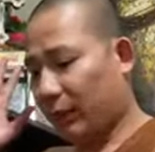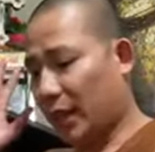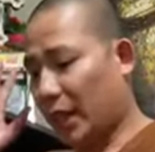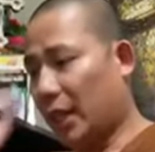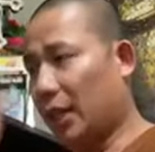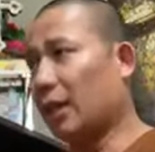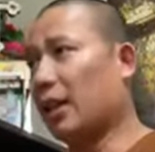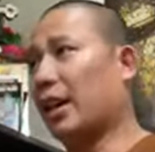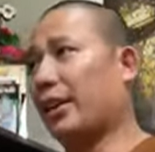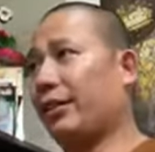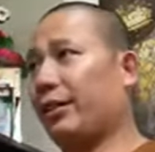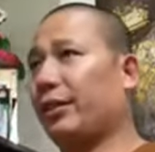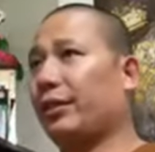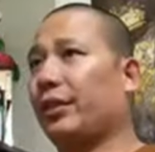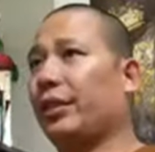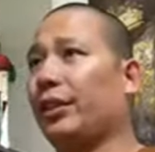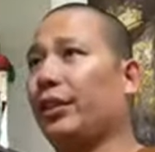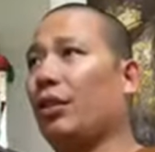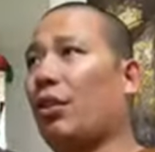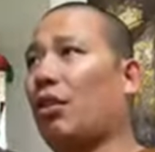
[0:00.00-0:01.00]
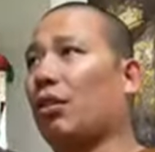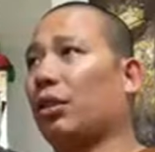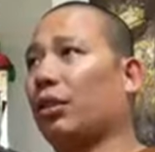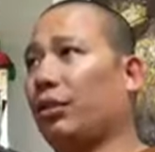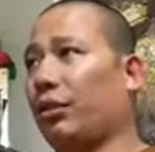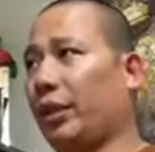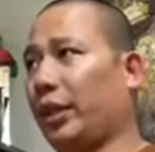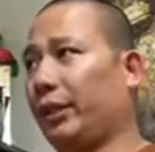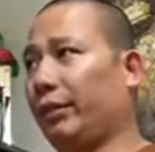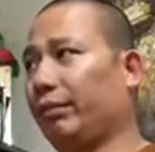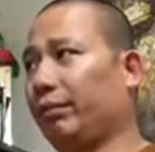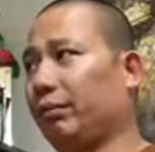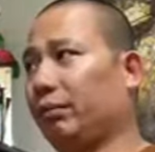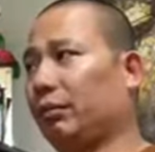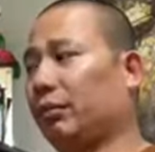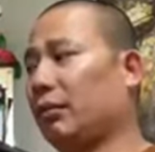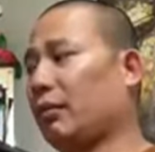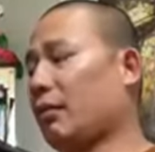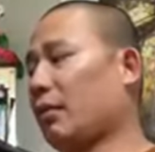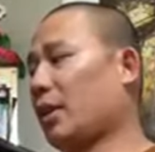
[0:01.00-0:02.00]
In life, you all agree
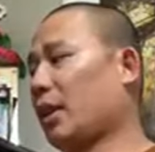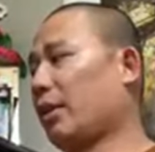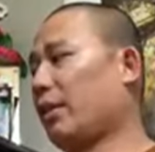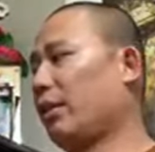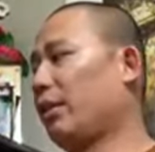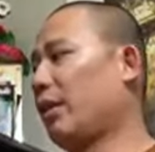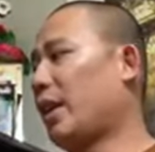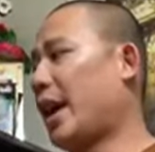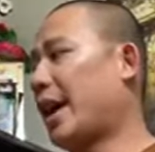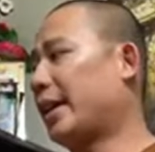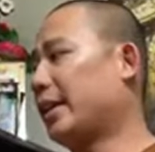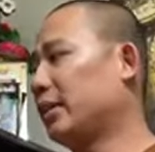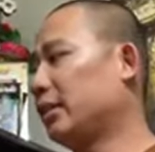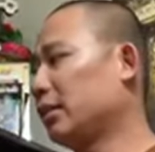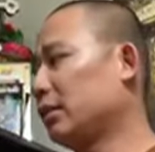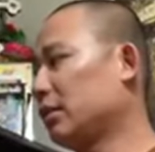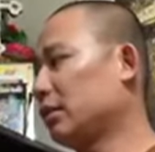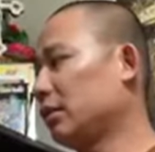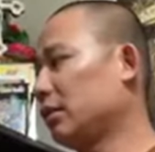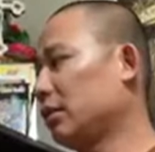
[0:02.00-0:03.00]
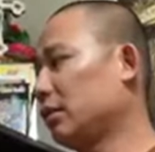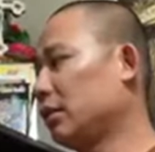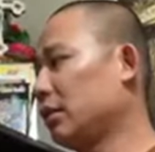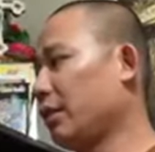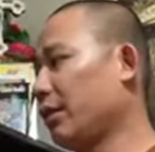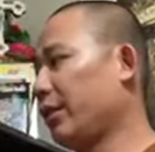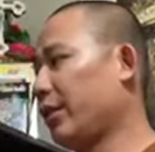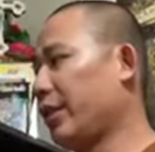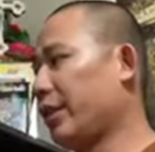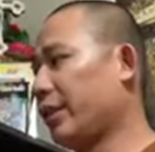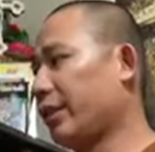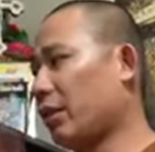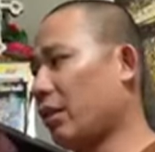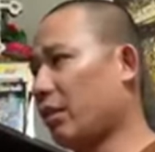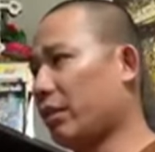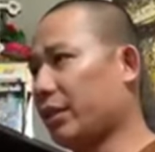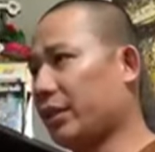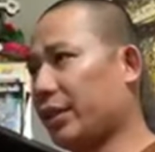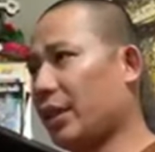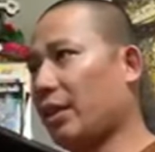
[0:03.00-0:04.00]
that there
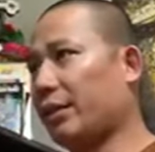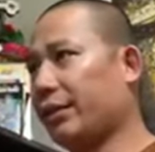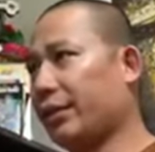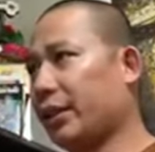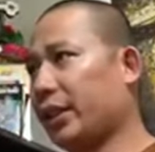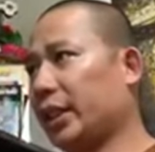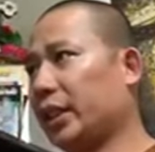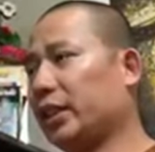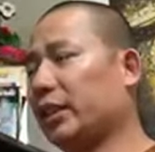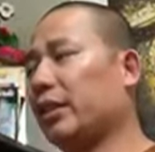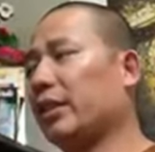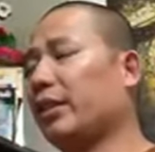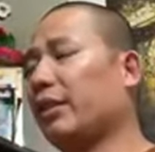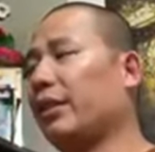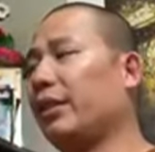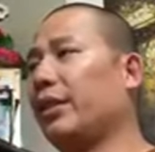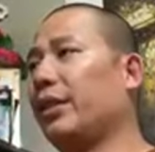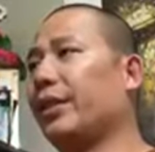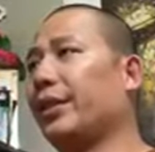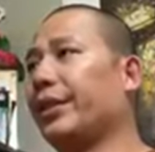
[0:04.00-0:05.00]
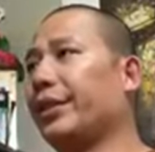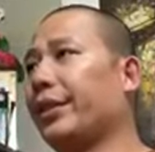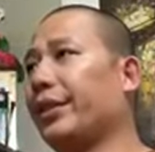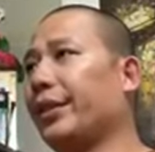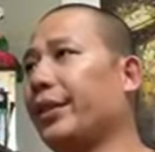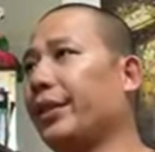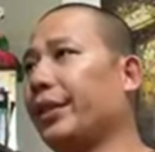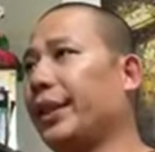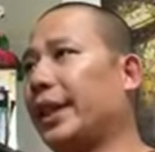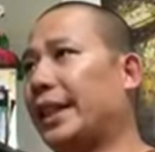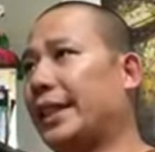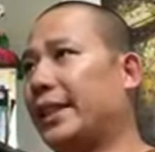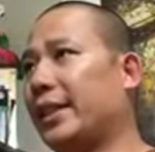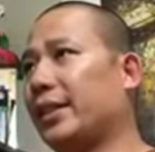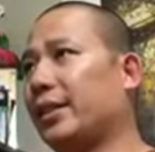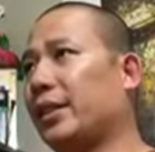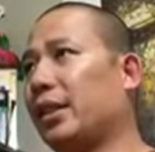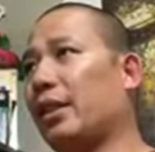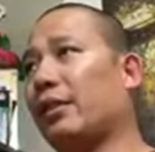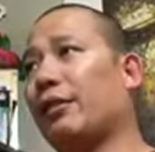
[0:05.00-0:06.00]
are suffering, the existence